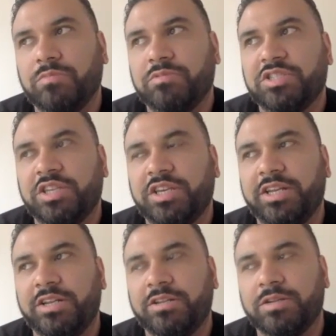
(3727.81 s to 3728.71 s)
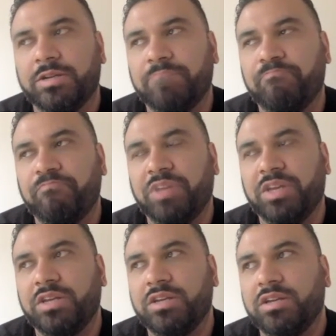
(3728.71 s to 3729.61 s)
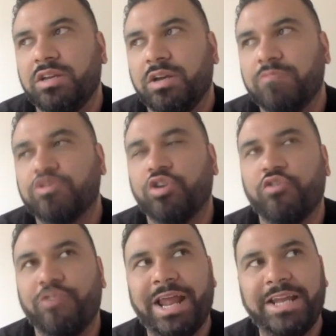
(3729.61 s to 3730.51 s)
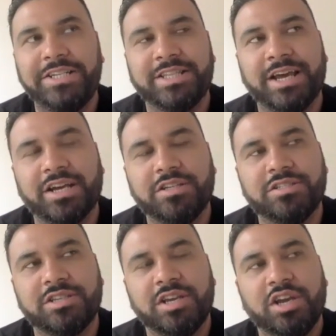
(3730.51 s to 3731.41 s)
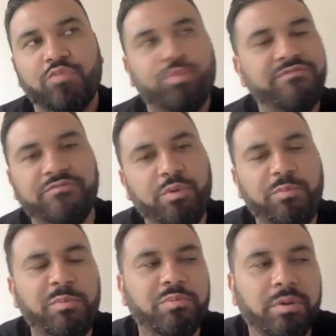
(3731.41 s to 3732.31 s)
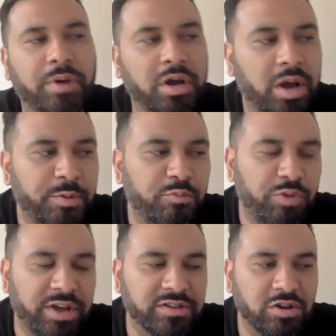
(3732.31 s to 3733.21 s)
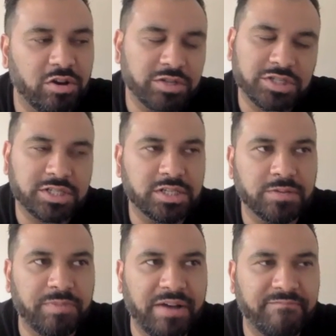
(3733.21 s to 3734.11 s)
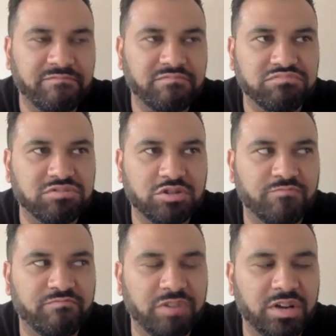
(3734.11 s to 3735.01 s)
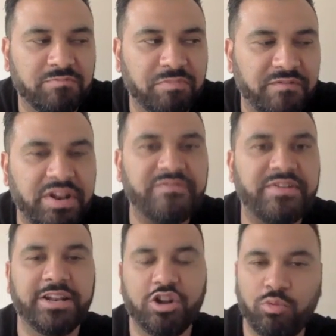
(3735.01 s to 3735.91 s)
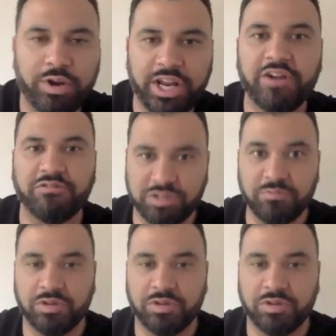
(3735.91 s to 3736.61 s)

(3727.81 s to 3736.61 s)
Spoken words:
just thinking. I'm just trying to relate to that, because we as artists have I've never had nowhere near as